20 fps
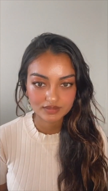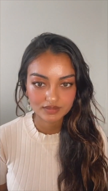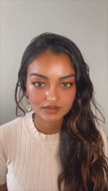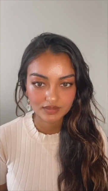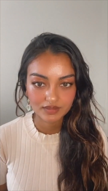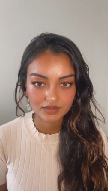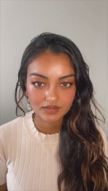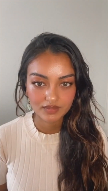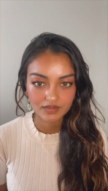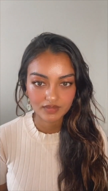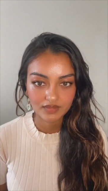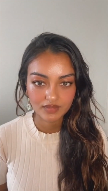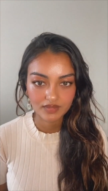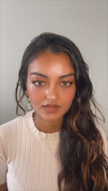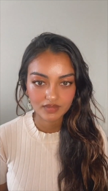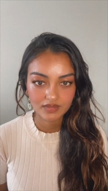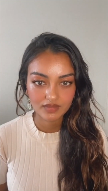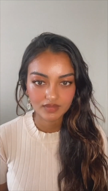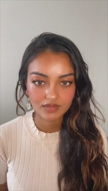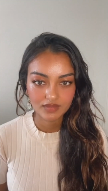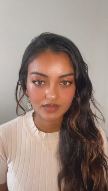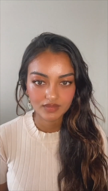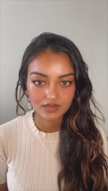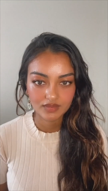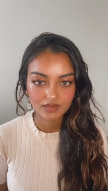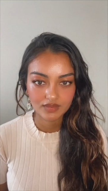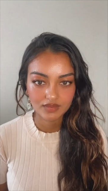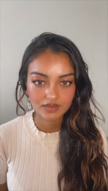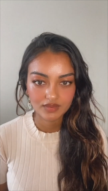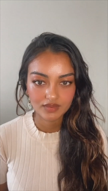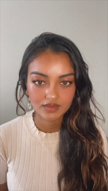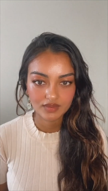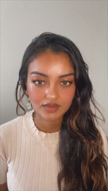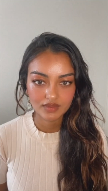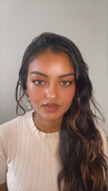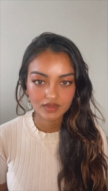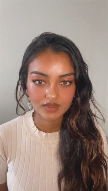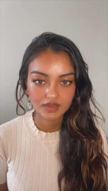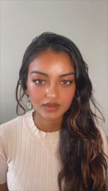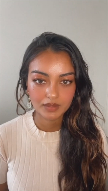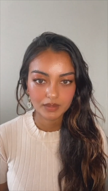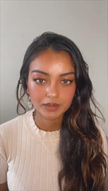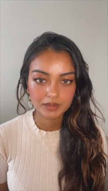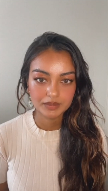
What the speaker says: (silence)